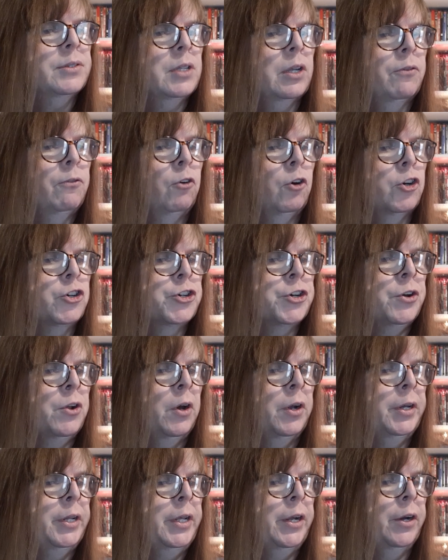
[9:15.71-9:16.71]
version
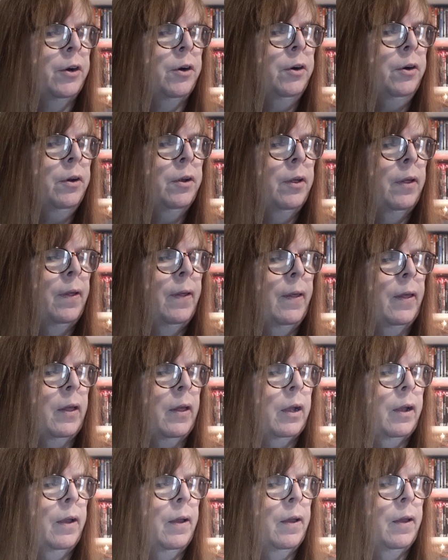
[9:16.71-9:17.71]
on here.
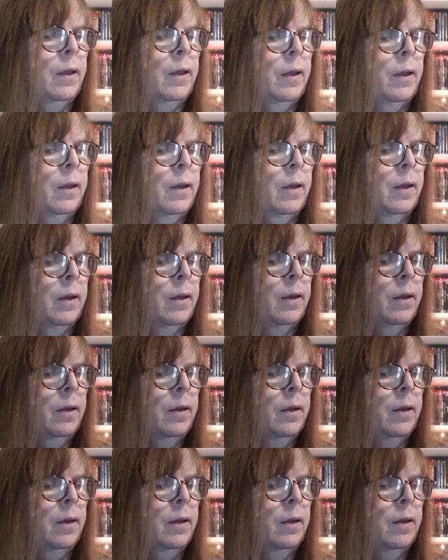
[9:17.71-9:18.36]
I